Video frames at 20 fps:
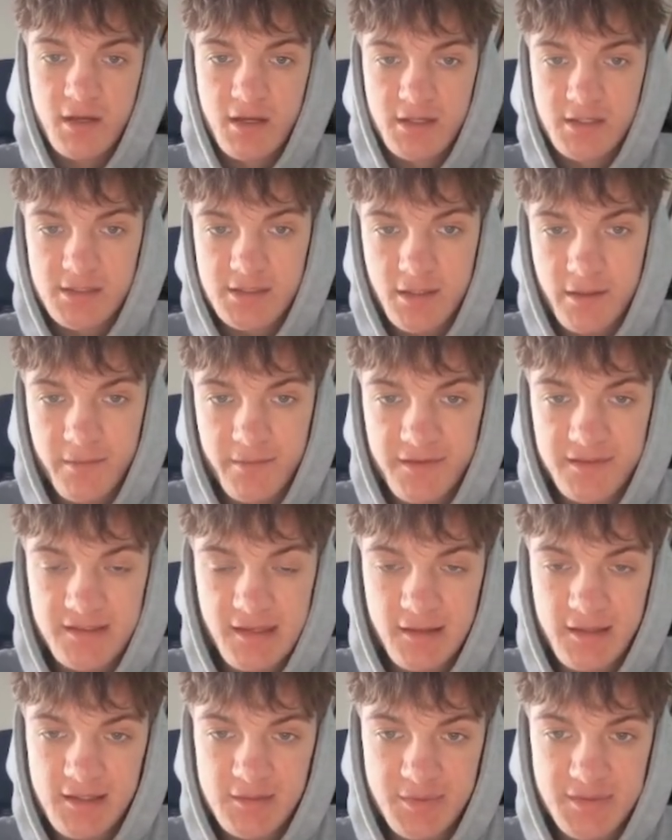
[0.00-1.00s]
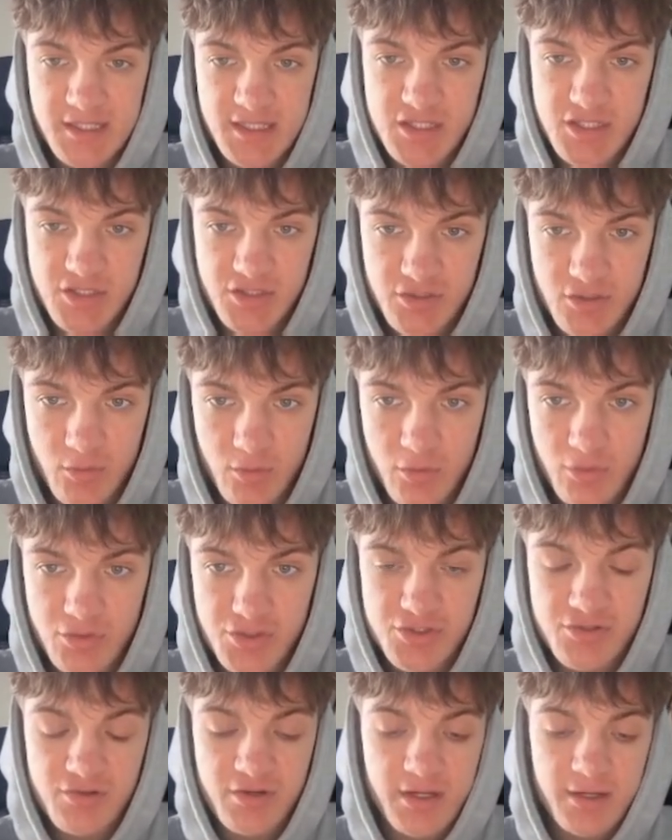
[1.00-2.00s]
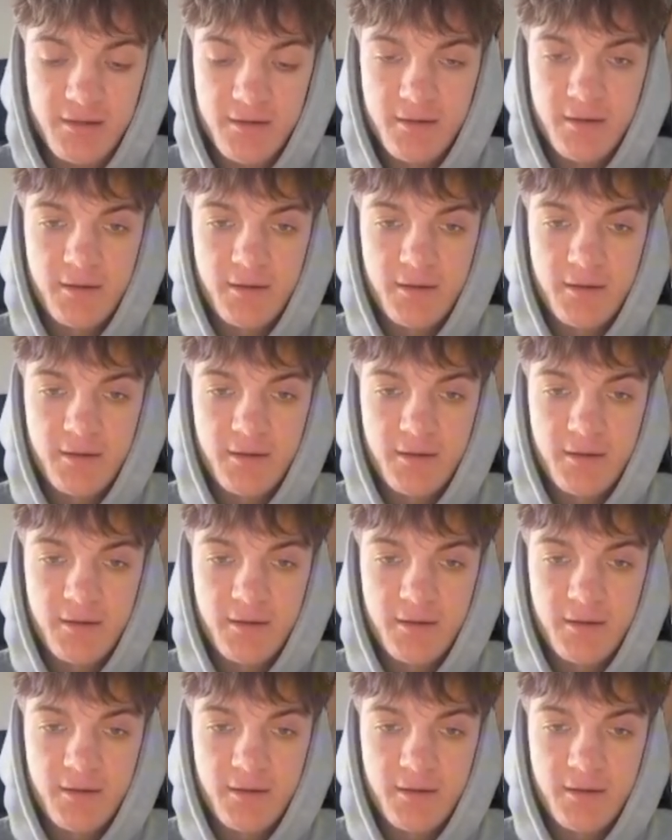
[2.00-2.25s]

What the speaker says: So sell these positions to Wall Street,